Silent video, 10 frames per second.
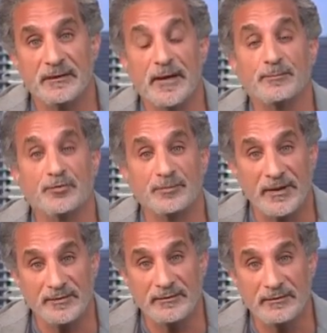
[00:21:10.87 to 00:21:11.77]
and
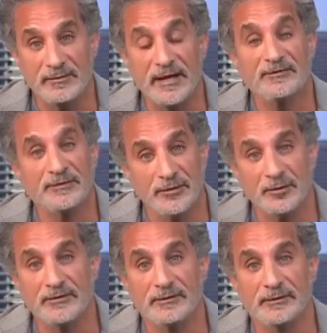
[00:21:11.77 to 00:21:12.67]
prosperity and
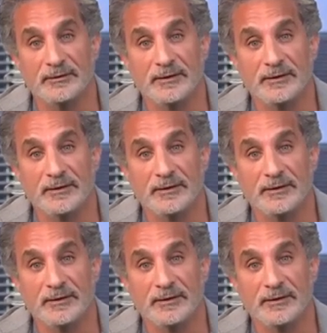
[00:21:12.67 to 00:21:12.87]
security.